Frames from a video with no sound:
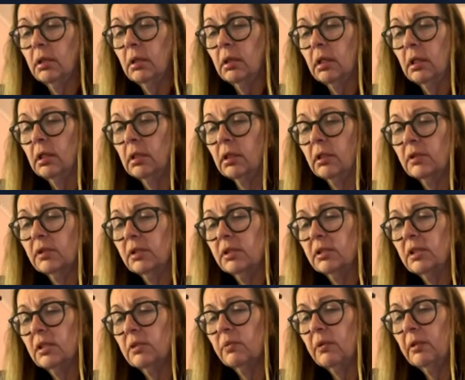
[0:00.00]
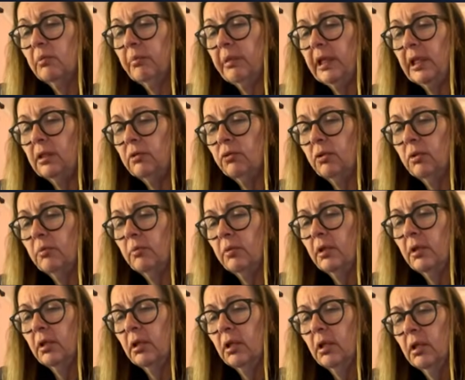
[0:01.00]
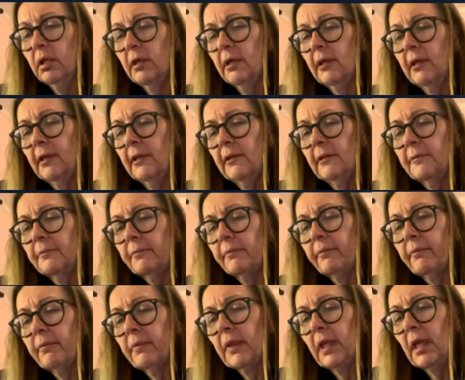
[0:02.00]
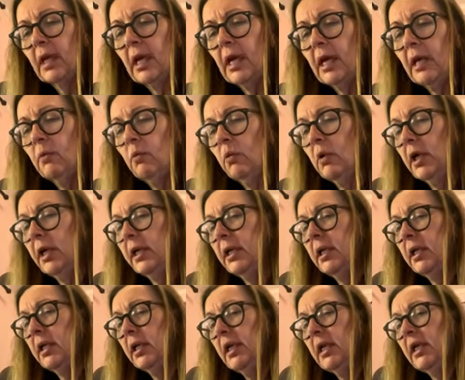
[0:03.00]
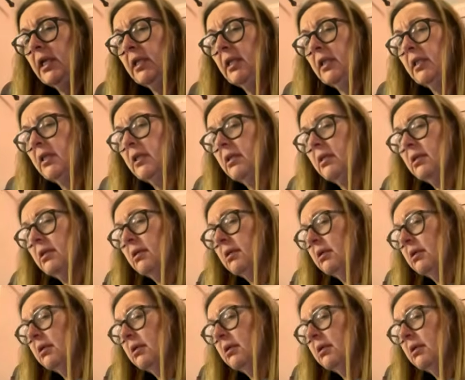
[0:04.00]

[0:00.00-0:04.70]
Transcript: because it's just 1 big room. And 1 in the...